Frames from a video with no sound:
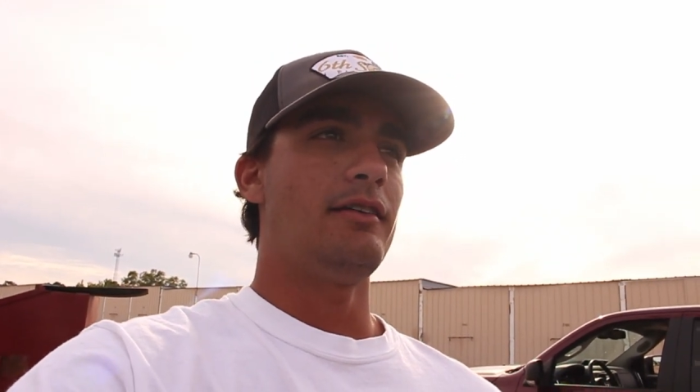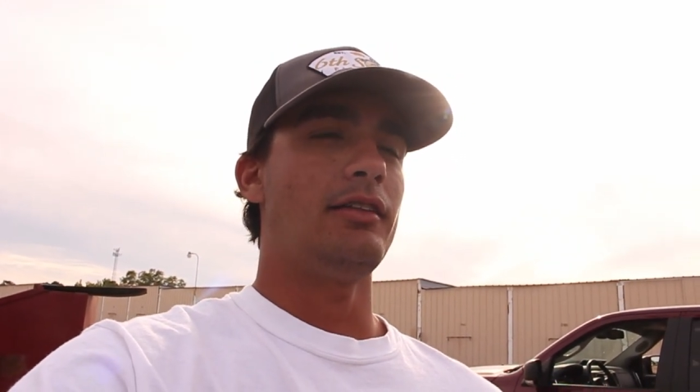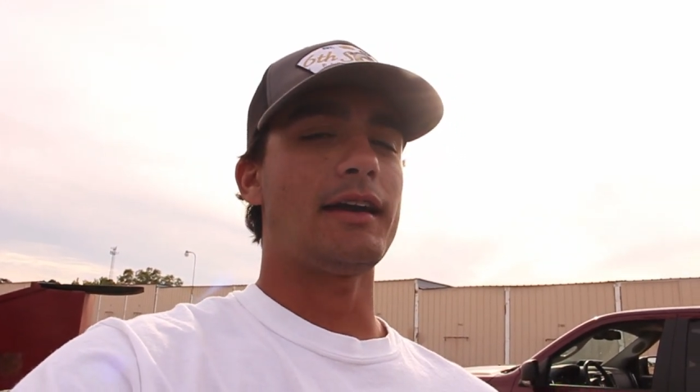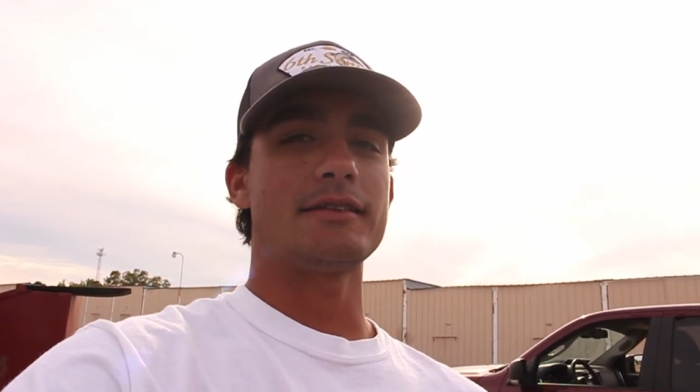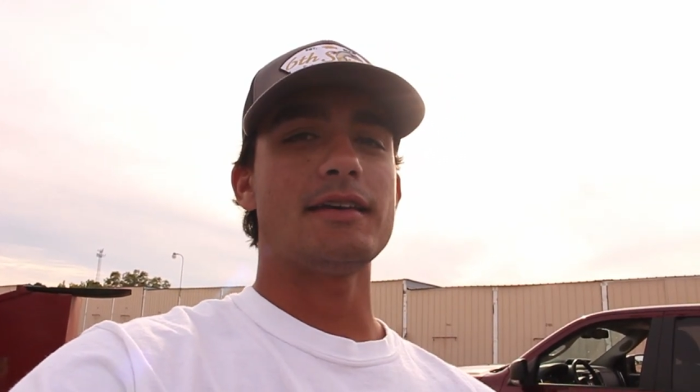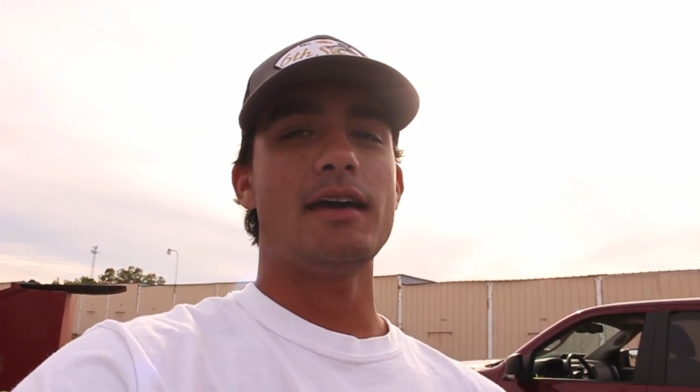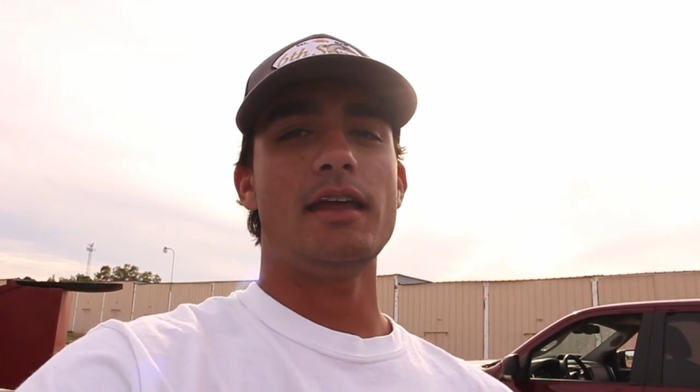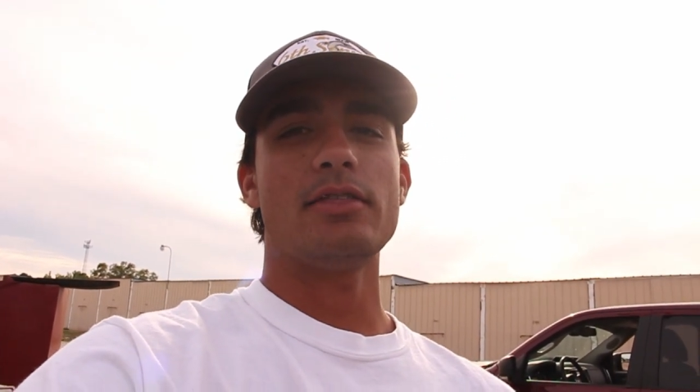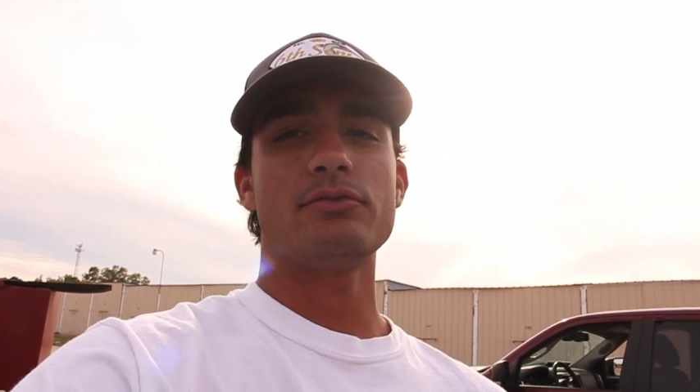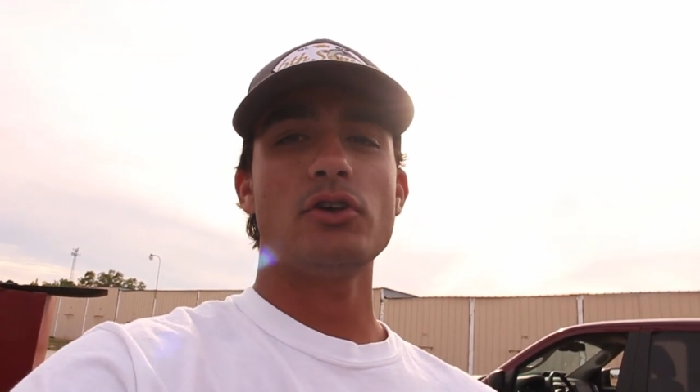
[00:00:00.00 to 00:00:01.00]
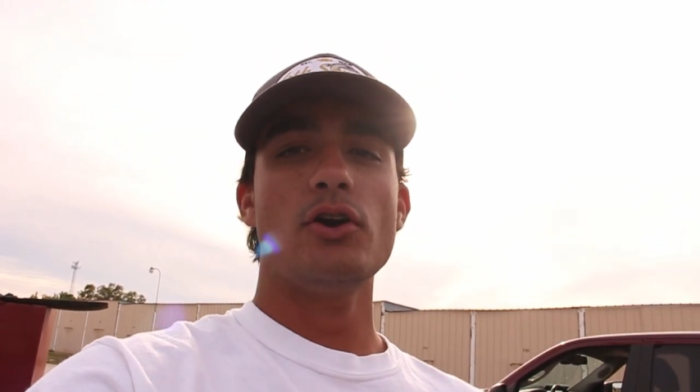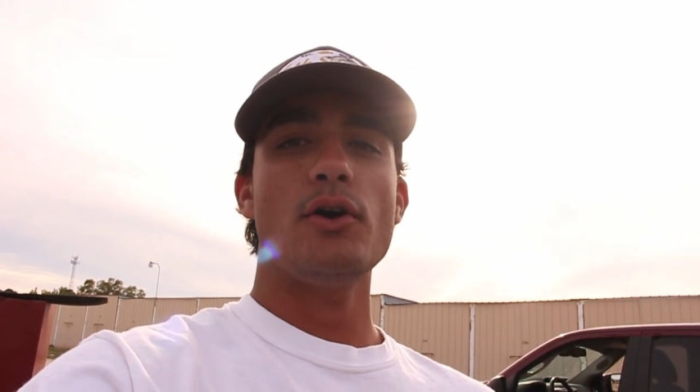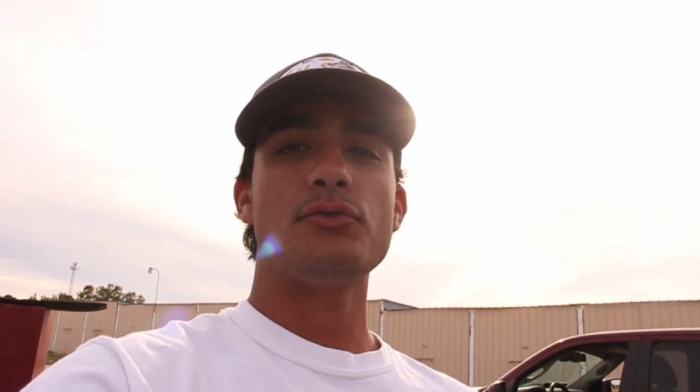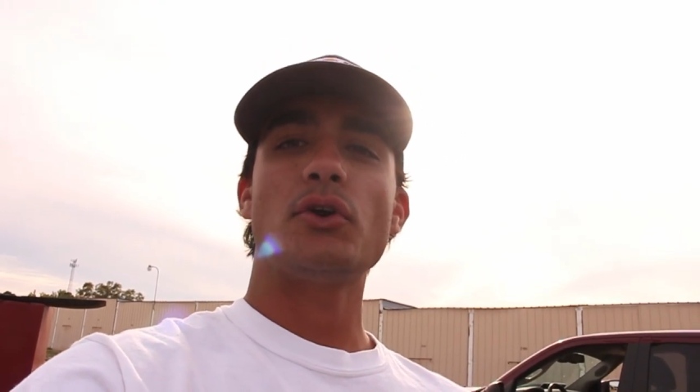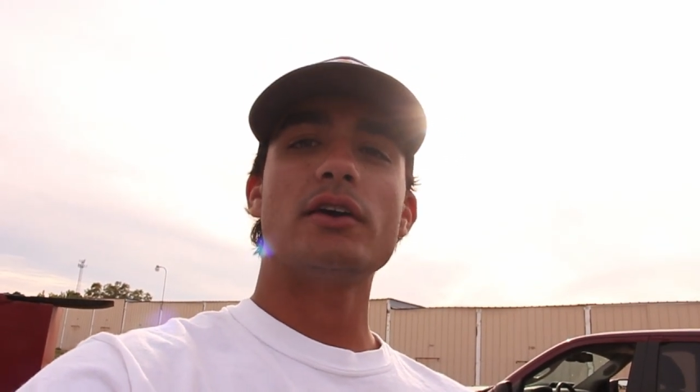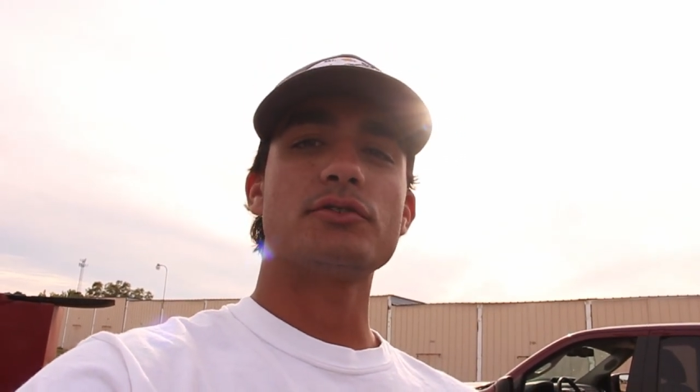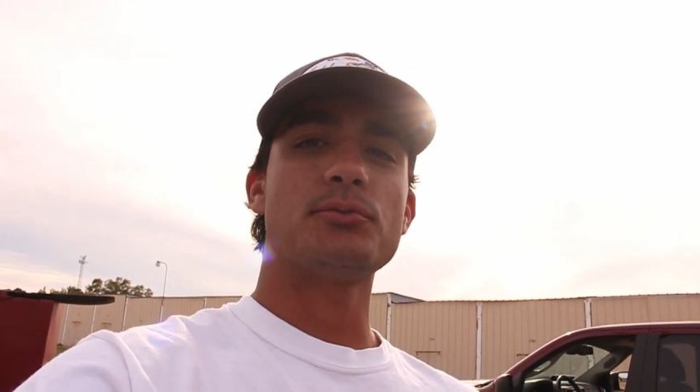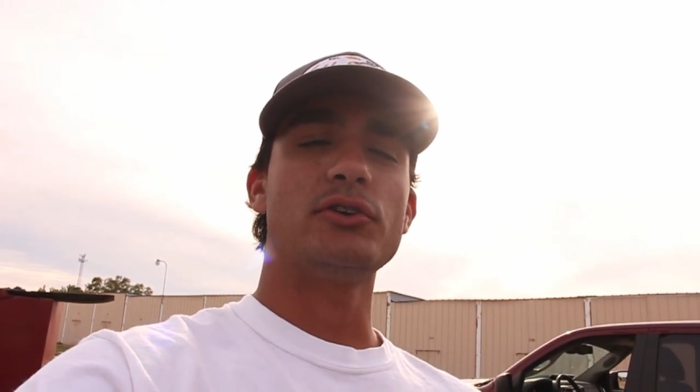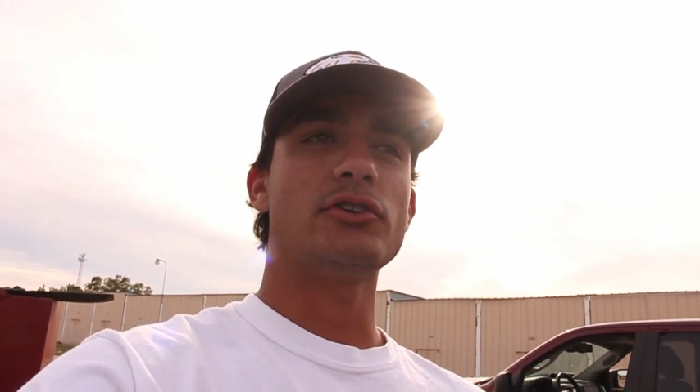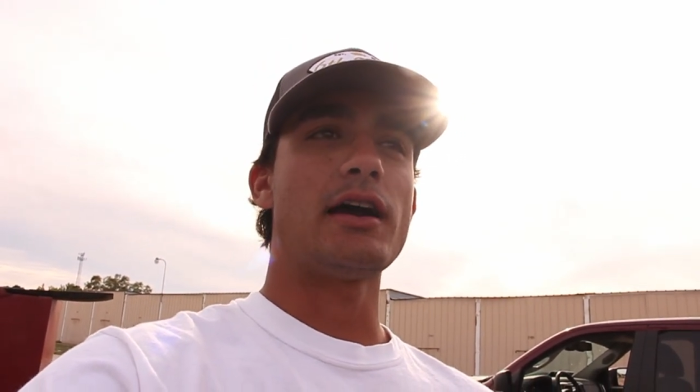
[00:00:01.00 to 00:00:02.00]
like I said in the video, if you guys are
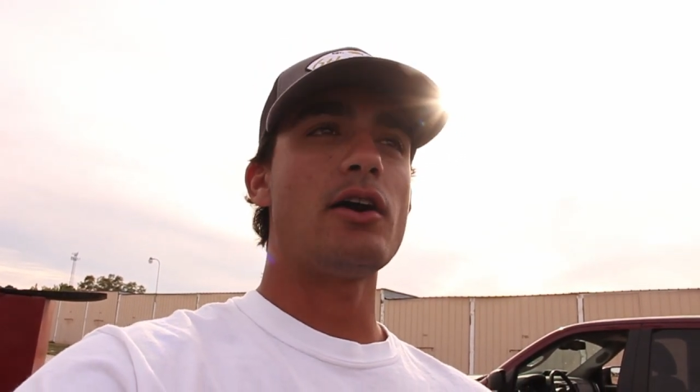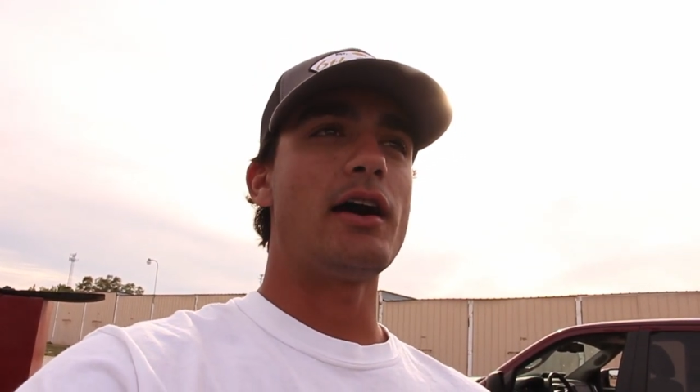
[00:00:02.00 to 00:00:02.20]
fishing out,